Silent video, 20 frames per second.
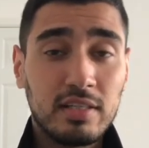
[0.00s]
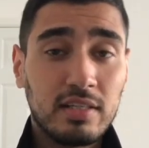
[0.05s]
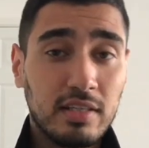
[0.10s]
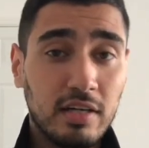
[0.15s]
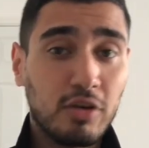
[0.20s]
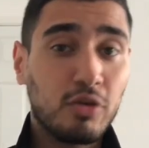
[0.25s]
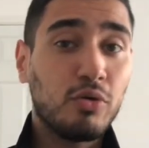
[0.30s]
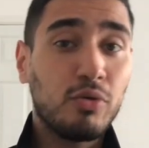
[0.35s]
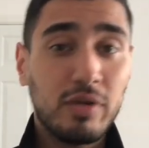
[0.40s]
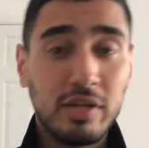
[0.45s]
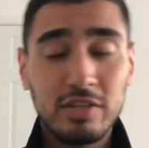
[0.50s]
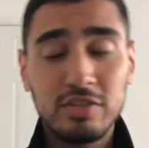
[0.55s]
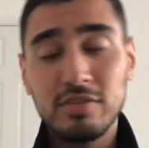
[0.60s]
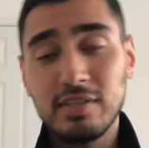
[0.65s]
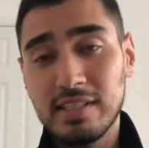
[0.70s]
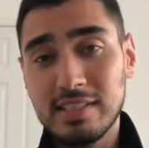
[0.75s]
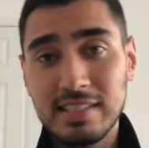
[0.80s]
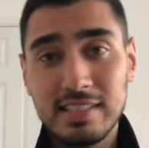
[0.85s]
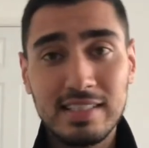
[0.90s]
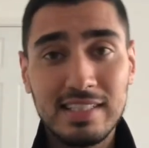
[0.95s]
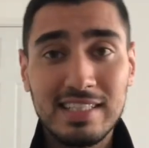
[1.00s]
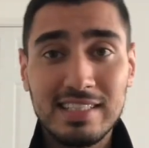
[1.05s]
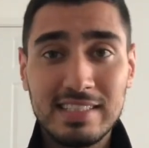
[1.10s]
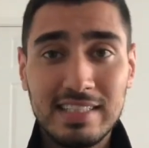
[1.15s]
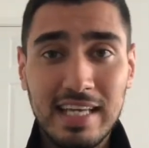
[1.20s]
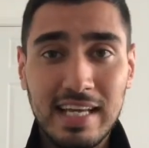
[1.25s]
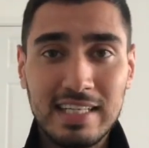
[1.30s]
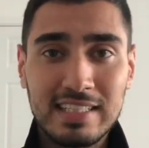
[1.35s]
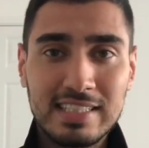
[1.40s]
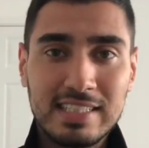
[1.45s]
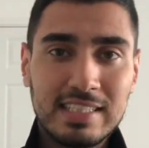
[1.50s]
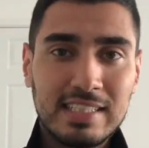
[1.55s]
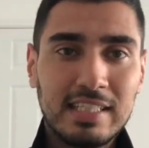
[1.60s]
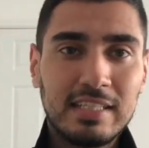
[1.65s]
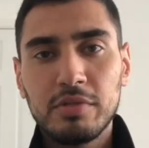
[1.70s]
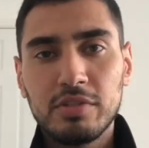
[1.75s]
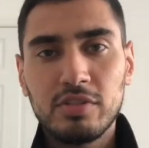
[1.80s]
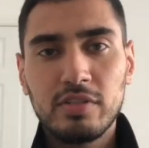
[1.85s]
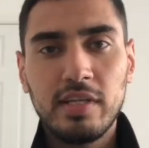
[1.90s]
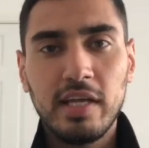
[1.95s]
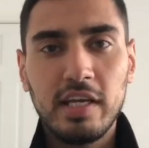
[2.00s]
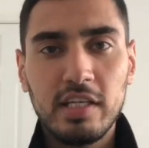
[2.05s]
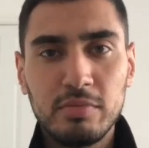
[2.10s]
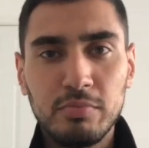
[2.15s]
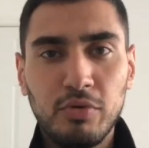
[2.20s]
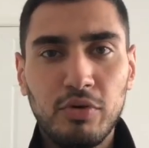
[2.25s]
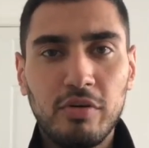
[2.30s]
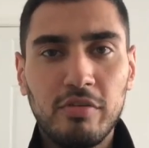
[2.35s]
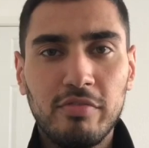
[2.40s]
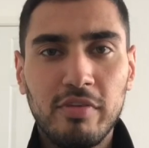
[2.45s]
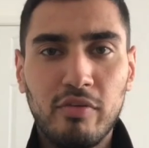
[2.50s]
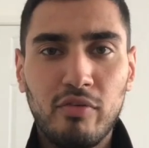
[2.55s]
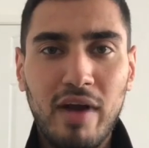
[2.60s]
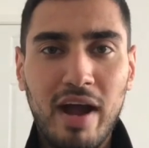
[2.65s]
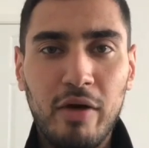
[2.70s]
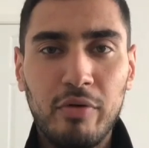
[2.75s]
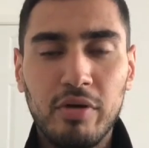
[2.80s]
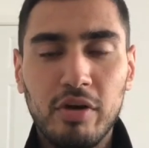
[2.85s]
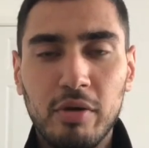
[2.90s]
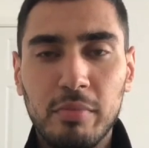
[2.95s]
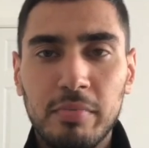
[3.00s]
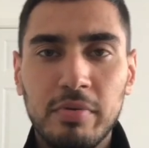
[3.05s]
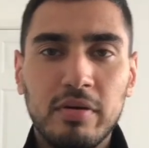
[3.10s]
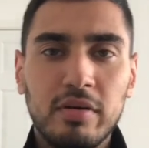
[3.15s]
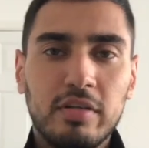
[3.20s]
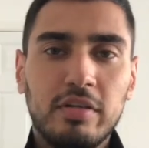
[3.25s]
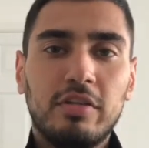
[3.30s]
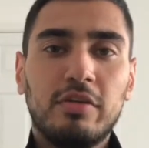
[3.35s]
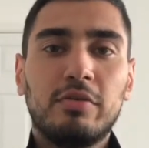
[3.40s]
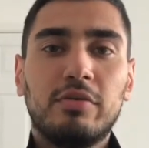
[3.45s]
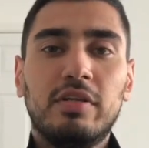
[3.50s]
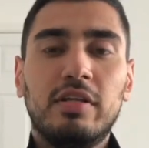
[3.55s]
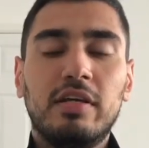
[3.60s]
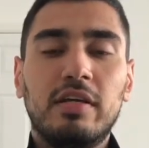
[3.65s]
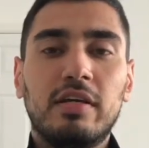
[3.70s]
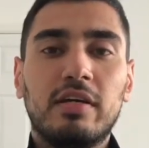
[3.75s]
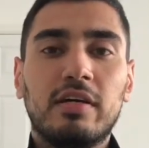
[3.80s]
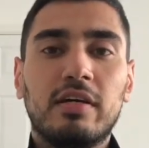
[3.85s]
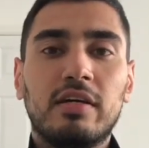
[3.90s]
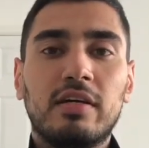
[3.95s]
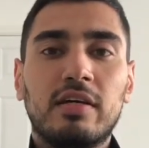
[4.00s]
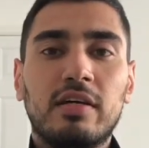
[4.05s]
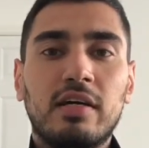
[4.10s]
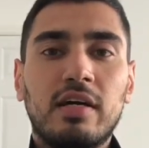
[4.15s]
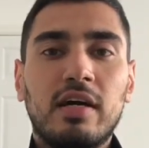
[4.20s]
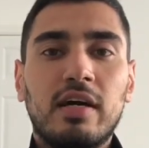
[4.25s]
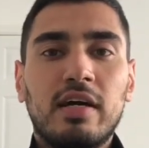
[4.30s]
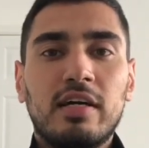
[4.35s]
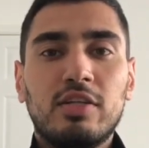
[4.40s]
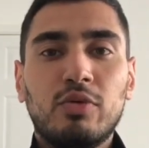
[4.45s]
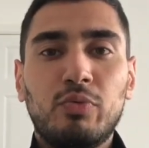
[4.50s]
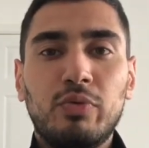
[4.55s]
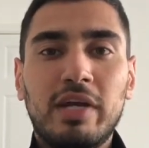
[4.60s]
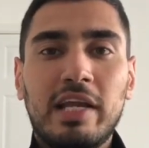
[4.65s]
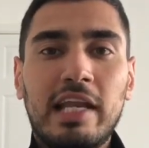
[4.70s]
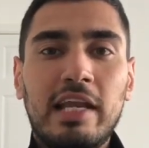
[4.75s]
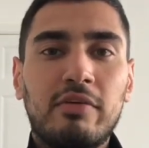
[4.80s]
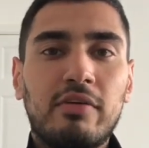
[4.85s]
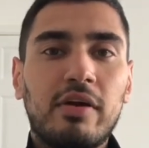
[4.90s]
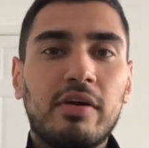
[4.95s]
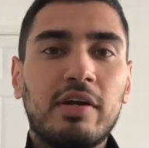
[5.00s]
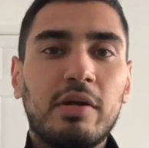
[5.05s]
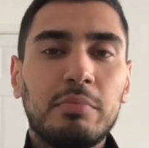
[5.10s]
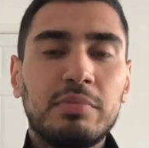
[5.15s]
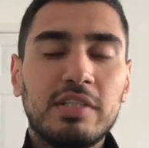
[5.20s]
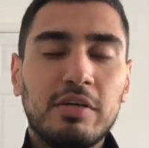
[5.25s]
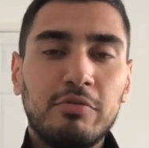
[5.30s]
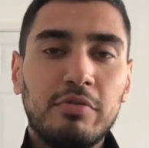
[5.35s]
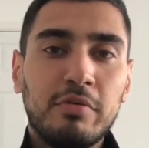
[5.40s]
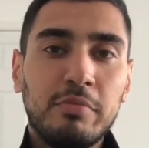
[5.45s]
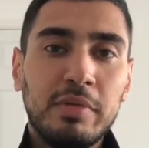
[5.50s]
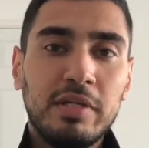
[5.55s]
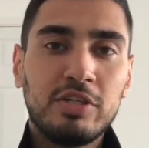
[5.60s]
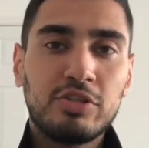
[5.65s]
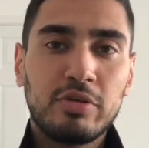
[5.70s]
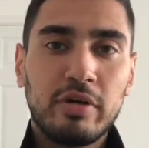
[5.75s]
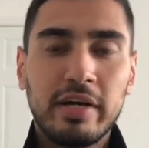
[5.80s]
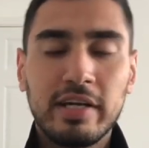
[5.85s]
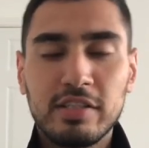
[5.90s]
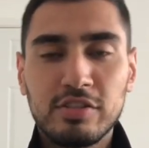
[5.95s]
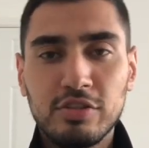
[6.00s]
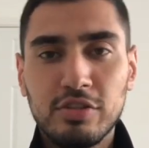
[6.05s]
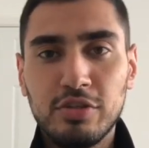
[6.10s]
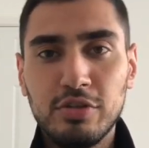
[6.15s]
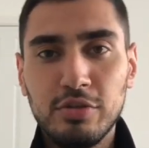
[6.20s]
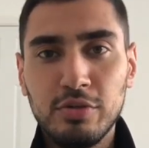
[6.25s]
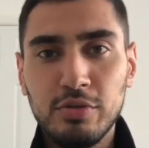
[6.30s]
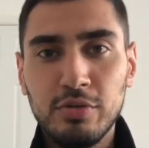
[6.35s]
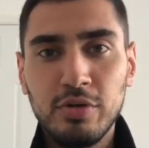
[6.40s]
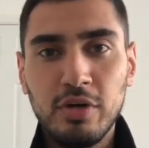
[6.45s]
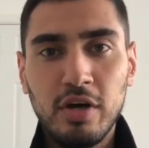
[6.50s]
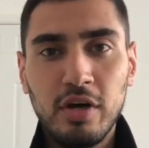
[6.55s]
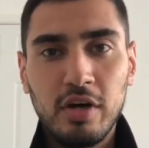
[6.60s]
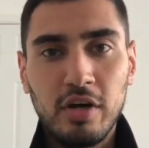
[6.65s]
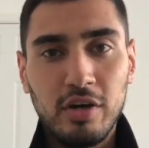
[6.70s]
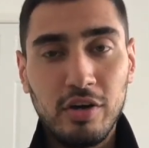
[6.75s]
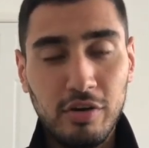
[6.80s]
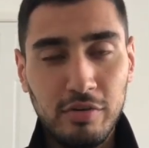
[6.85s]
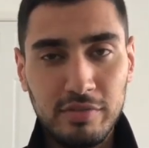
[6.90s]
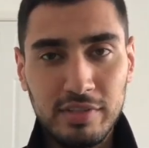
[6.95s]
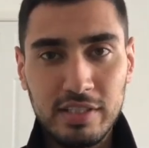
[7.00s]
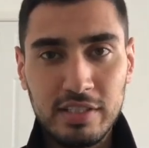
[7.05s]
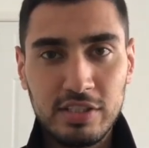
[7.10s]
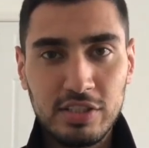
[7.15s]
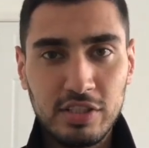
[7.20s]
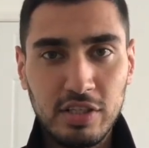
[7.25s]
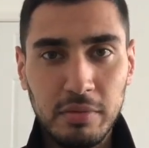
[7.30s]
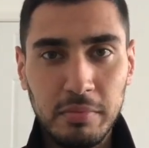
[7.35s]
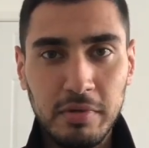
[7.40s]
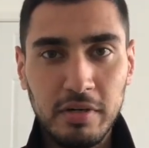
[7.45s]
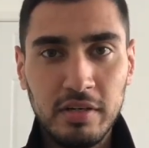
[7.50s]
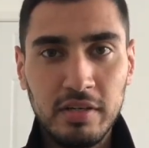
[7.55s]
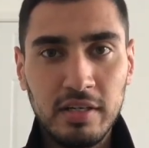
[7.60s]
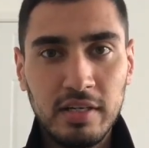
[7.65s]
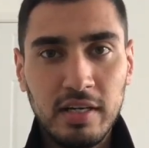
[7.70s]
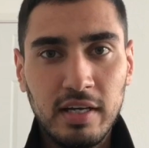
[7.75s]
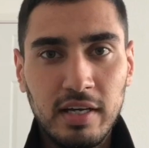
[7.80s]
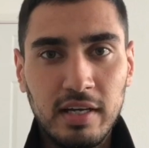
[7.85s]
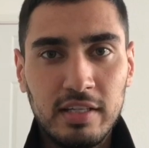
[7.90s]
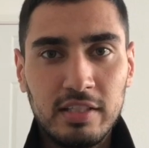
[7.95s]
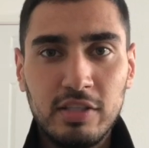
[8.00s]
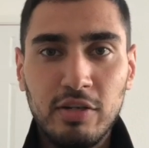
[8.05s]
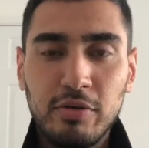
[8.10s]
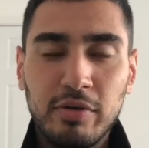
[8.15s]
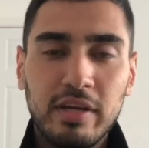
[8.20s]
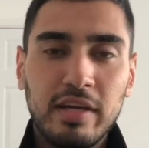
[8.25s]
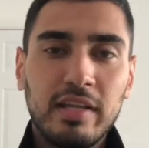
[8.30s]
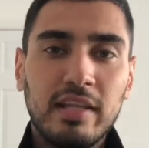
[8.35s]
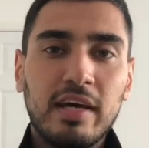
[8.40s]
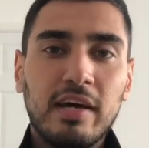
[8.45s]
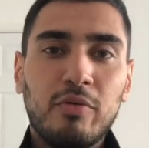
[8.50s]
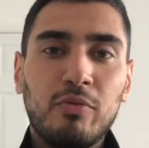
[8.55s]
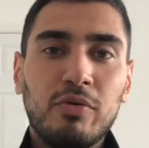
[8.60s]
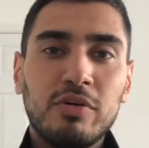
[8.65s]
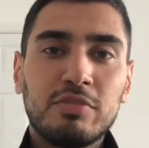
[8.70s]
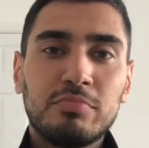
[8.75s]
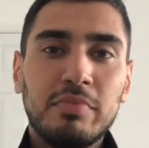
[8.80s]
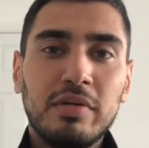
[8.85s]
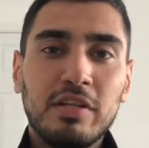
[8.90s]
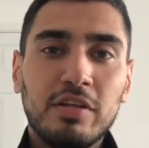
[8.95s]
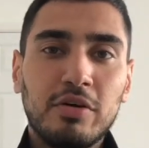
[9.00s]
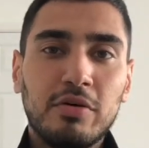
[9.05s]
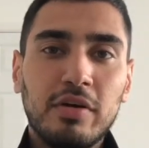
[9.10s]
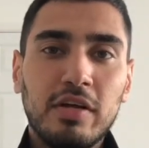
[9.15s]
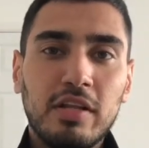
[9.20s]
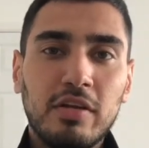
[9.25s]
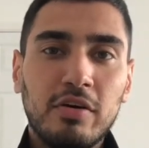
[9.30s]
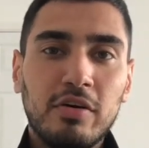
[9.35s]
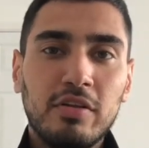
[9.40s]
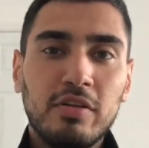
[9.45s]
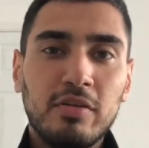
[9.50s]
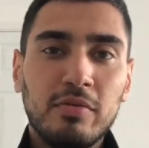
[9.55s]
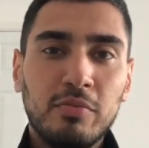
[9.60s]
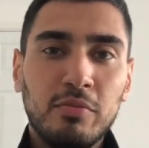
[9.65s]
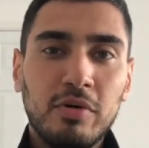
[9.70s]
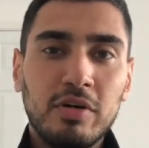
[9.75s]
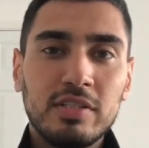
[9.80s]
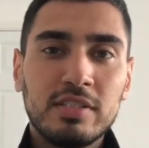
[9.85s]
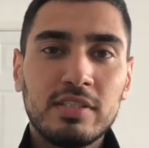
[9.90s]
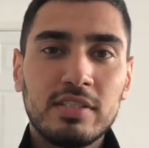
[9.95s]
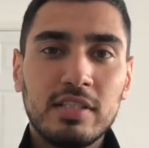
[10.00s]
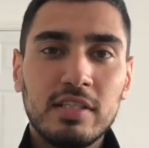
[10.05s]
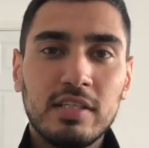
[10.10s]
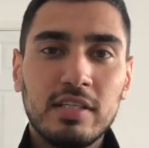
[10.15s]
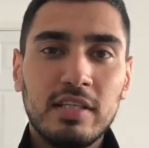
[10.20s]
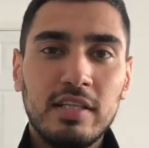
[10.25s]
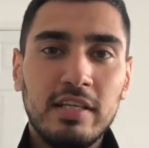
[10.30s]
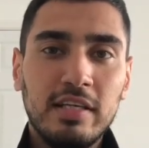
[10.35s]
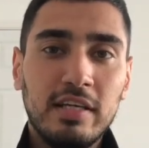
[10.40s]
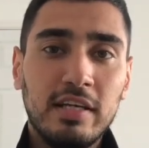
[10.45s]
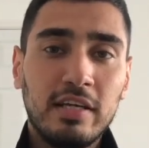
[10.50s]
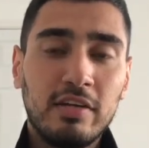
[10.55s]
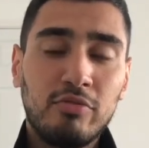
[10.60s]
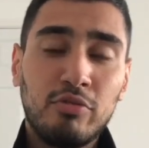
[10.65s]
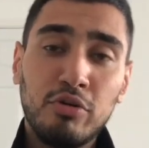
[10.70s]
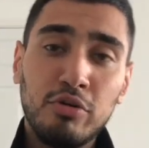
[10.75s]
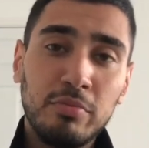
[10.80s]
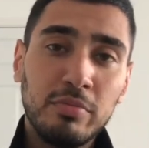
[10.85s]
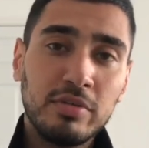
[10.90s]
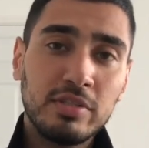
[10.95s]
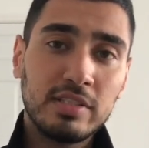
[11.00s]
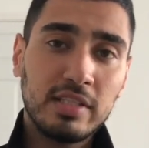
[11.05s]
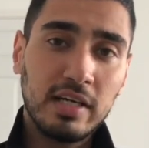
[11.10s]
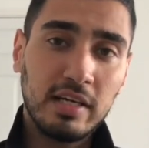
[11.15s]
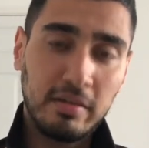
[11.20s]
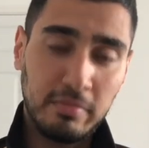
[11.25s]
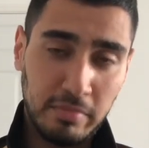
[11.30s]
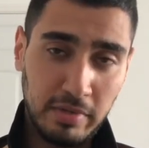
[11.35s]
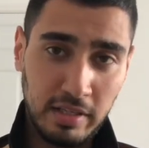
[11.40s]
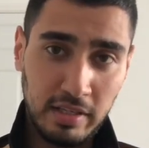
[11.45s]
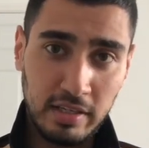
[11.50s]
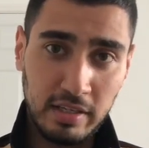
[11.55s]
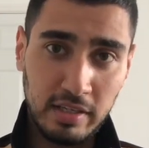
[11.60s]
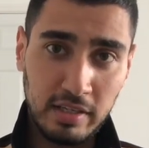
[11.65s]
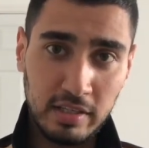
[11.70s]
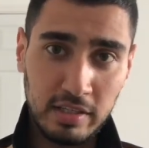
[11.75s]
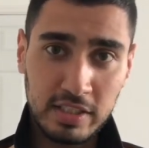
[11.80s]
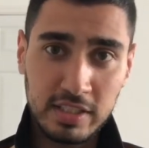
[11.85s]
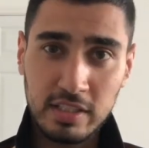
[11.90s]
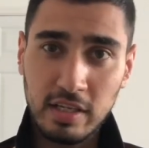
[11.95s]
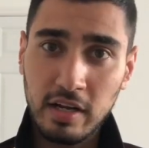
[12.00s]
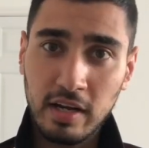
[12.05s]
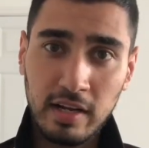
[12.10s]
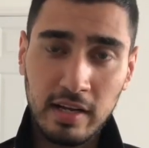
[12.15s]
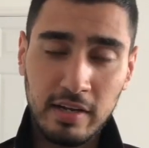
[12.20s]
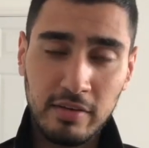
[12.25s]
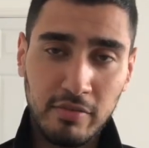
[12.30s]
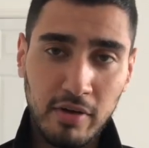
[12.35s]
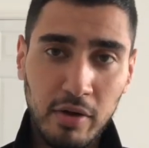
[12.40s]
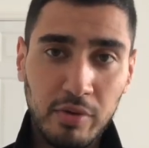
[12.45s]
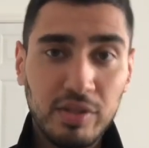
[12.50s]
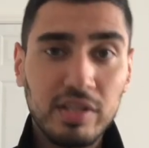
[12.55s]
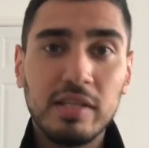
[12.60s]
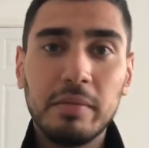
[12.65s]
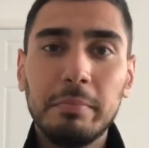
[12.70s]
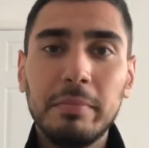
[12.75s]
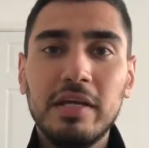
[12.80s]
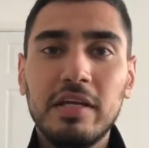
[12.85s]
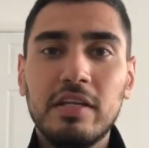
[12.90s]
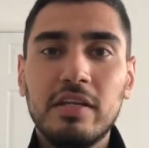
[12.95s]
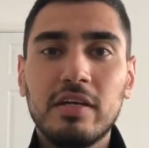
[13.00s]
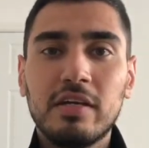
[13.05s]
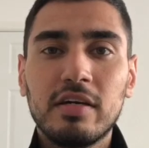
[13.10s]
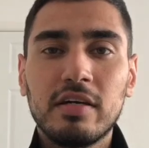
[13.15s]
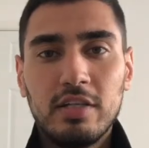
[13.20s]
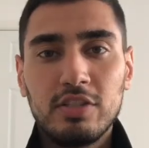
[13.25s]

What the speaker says: according to the statistics. Today is more of a roundup, the weekly roundups that we've been trying to do over this summer, looking at what's been going on, what's the rumours that have been circling around in the media.